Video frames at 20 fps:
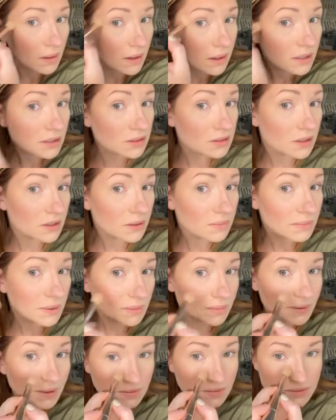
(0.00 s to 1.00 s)
I thought
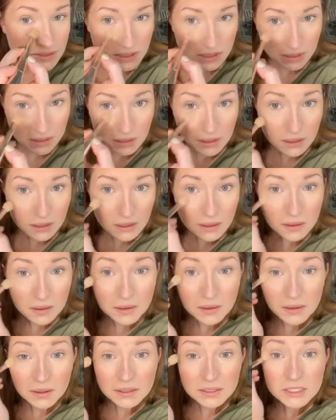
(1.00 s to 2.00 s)
maybe I was getting
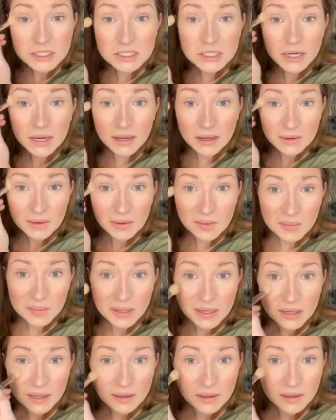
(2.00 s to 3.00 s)
a shadow,
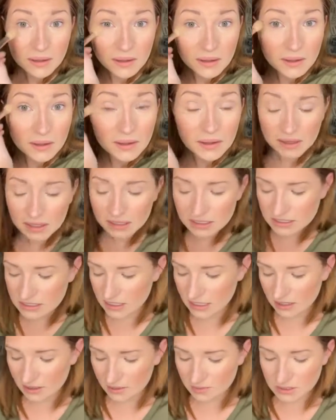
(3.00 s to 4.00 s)
but I
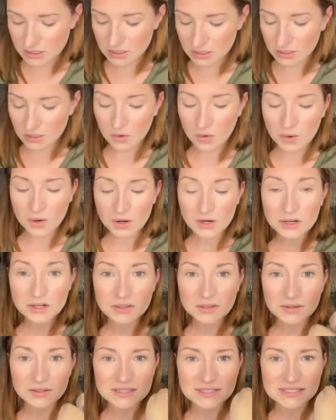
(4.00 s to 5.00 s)
dabbed the corner.
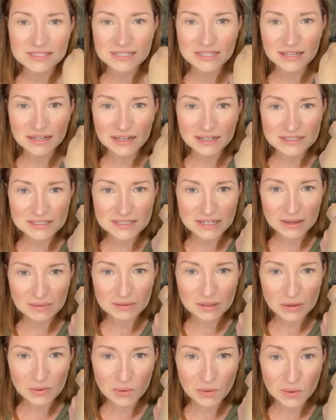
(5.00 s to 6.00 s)
You can see it. I
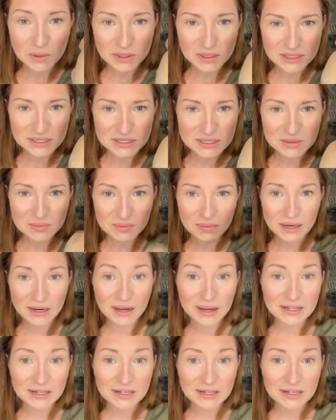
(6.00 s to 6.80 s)
dabbed the corner into my